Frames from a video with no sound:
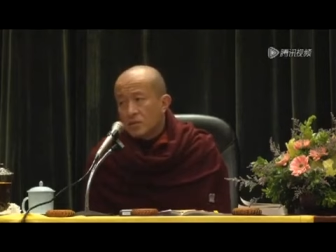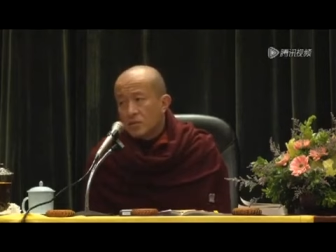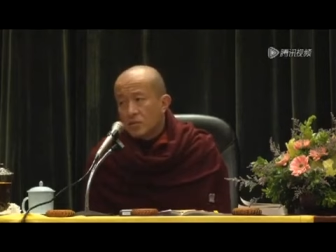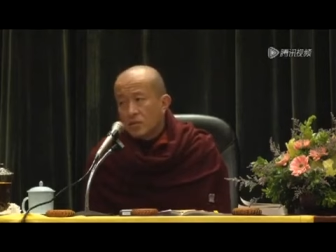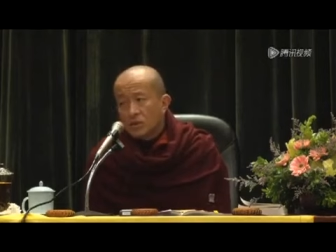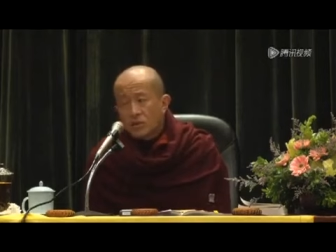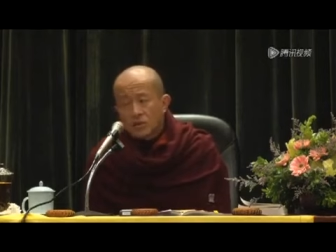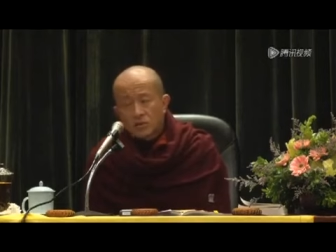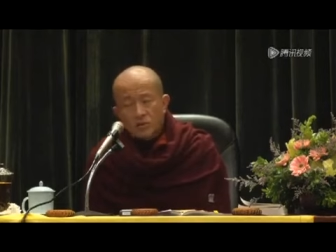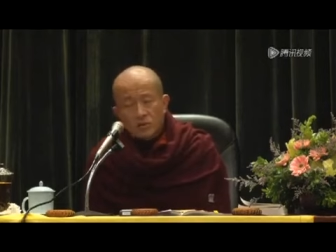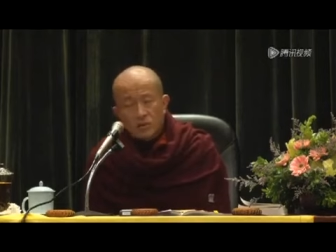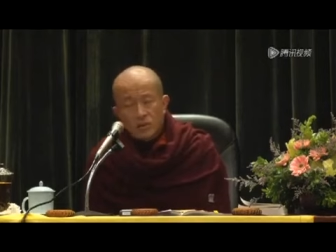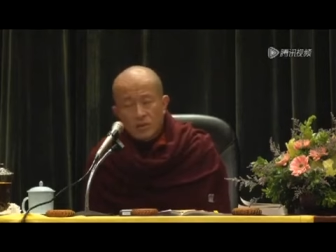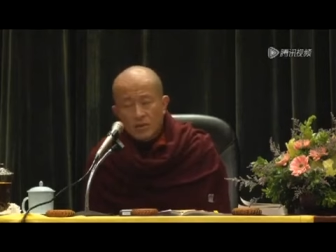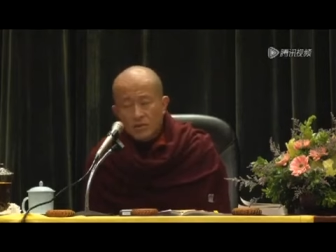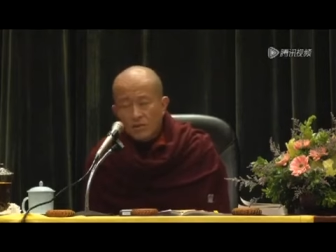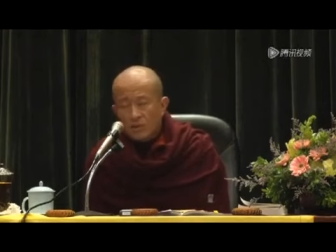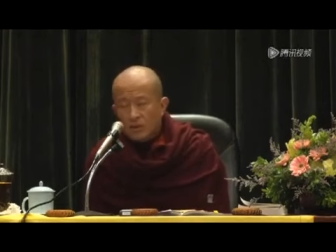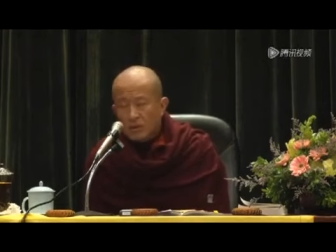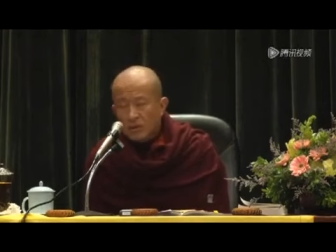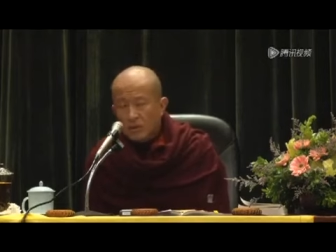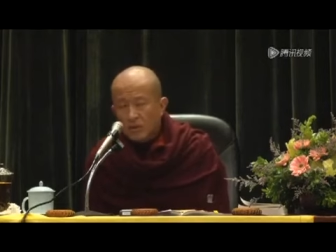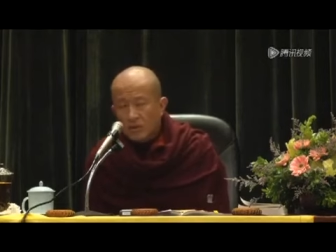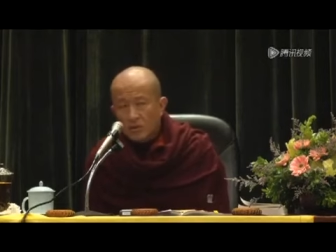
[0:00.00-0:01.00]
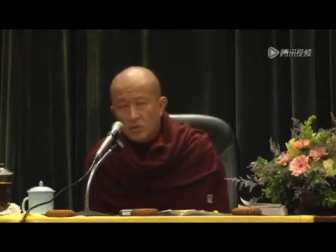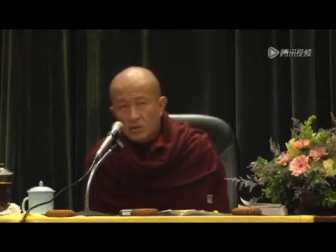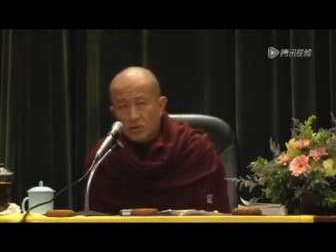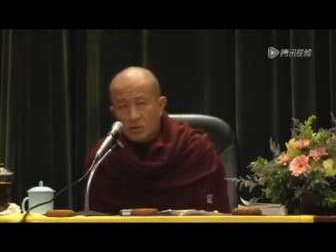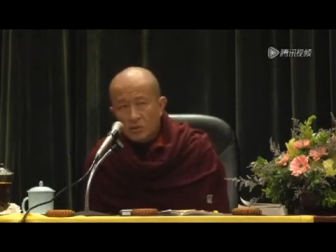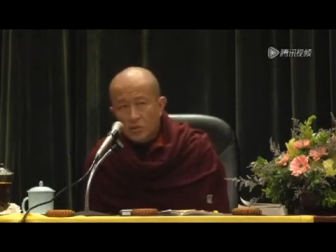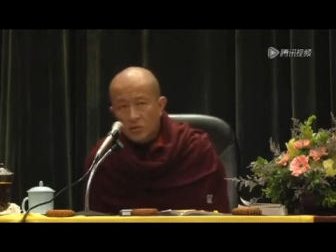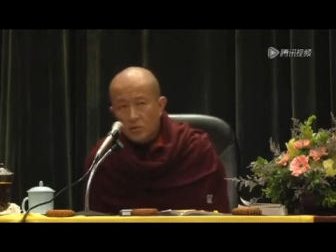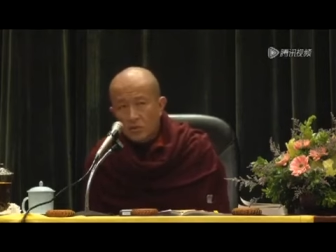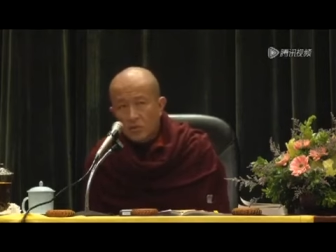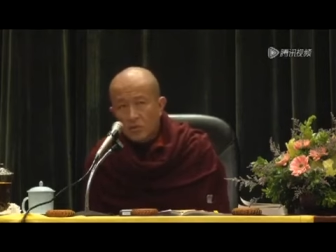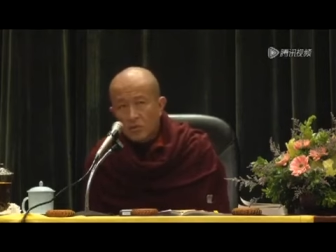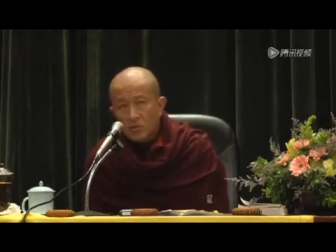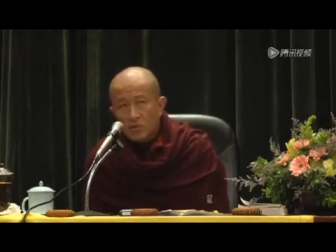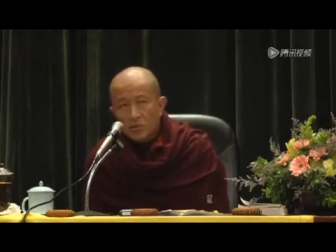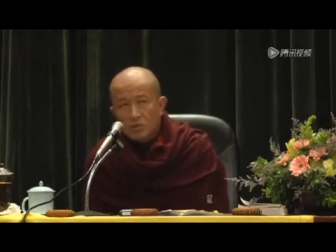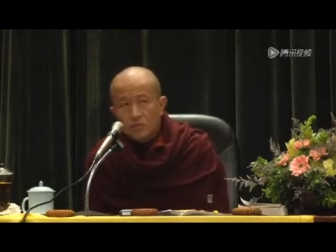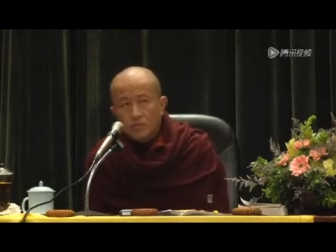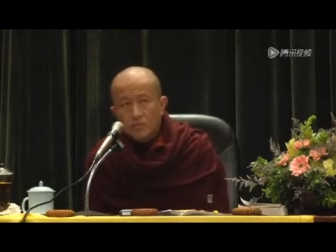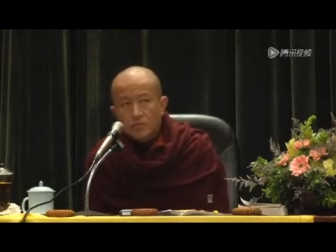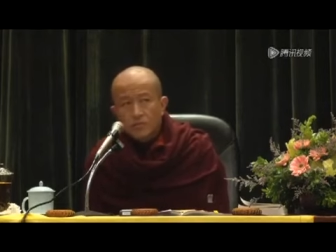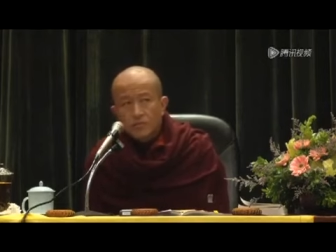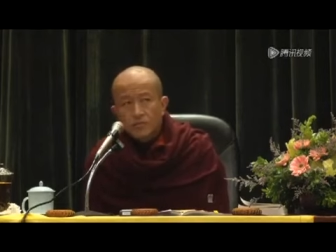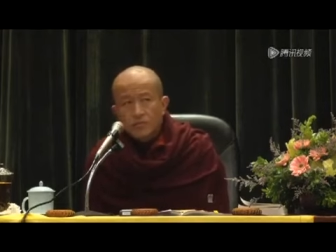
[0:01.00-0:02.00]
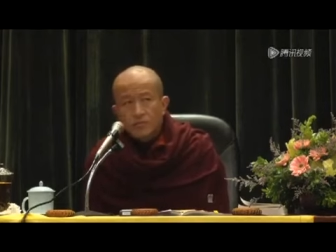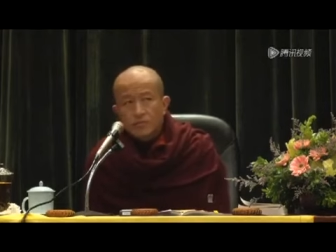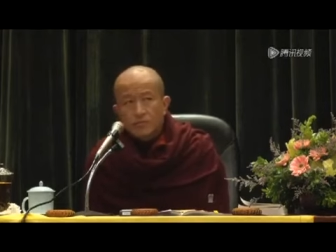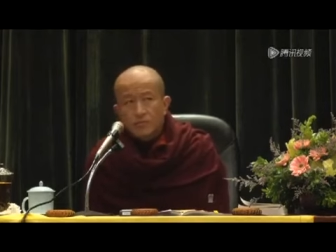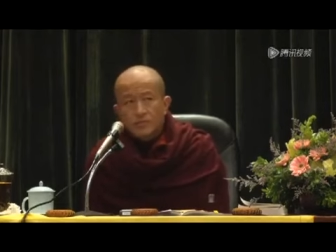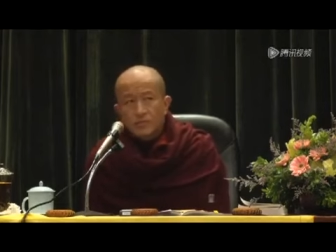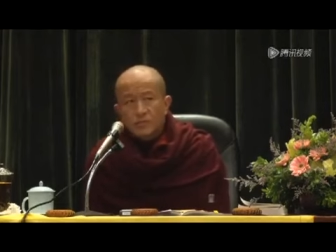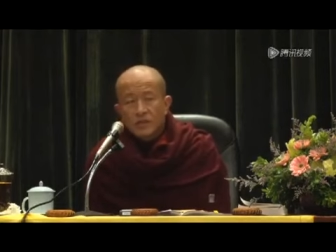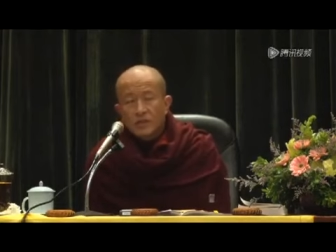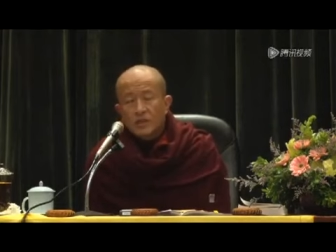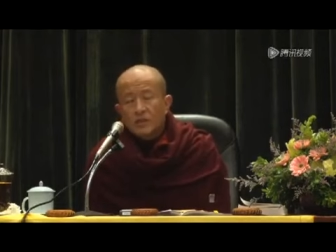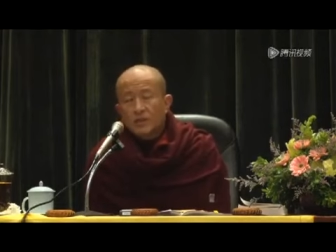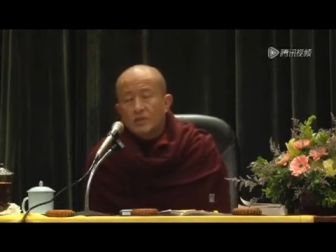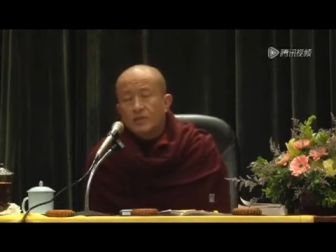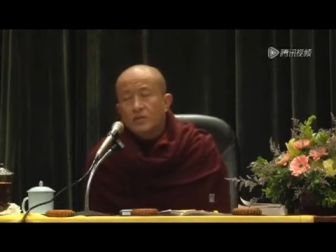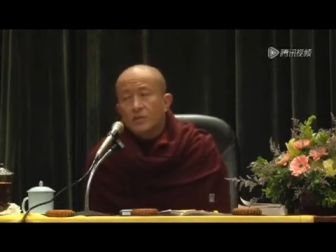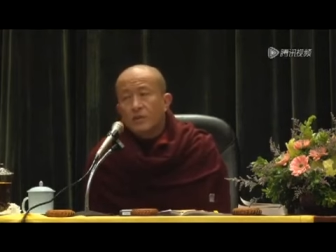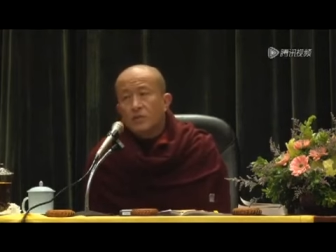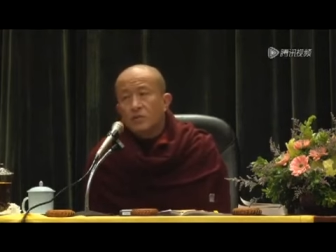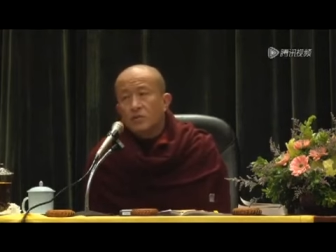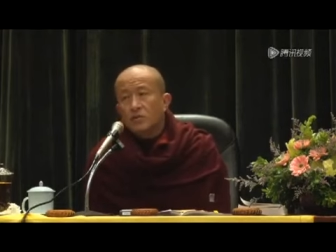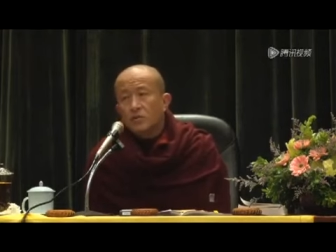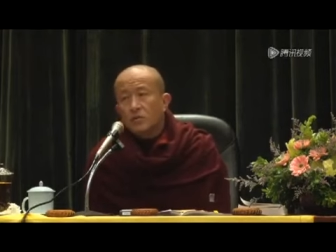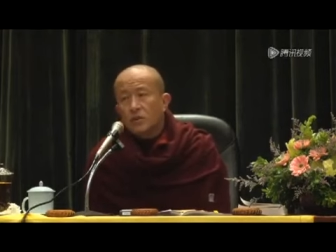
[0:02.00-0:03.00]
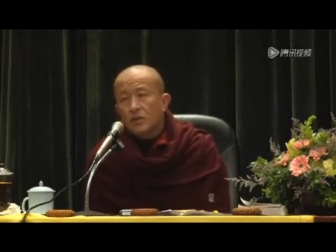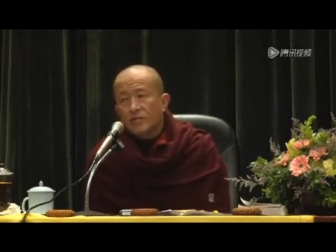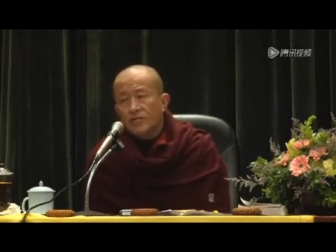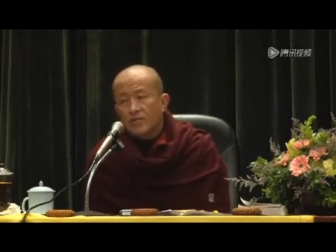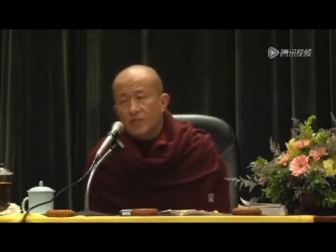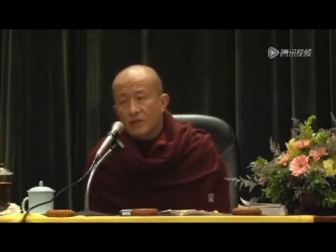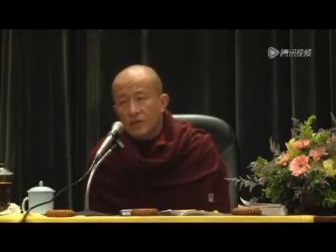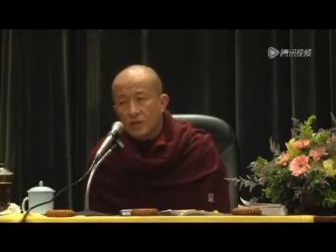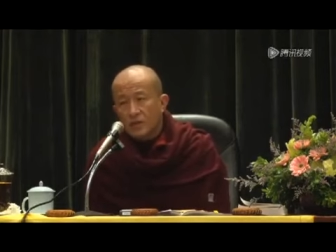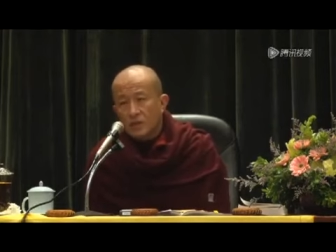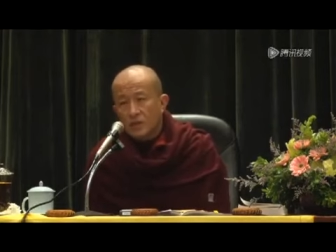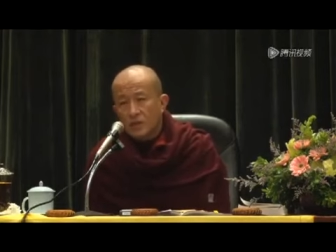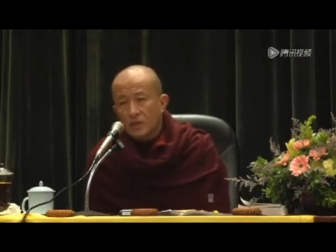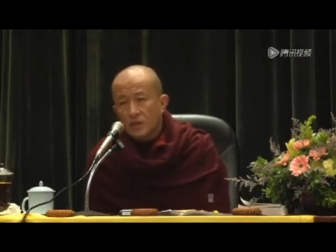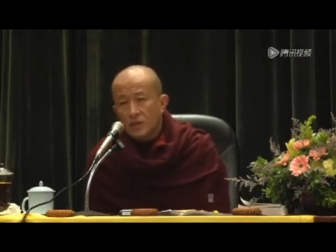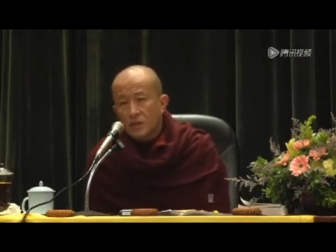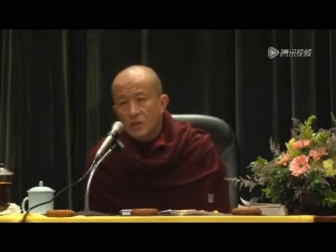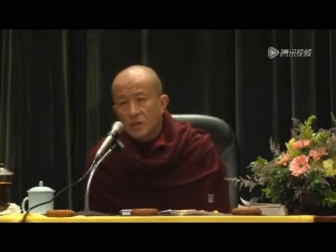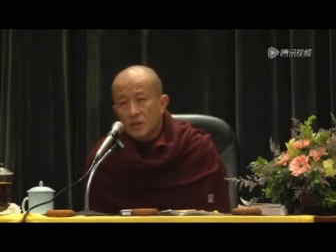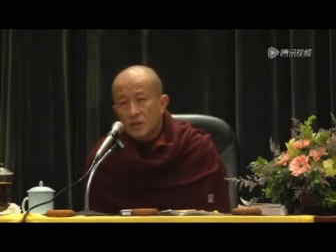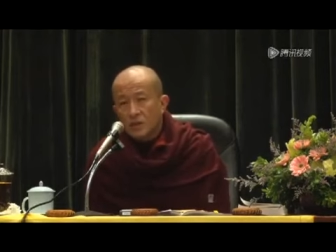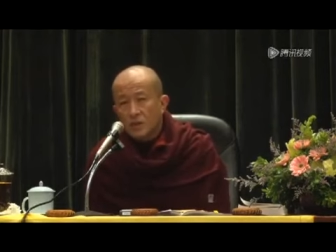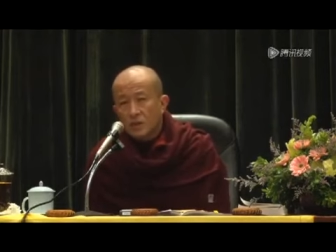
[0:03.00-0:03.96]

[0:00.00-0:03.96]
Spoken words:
one should never let go the Ngondro. Even you have finished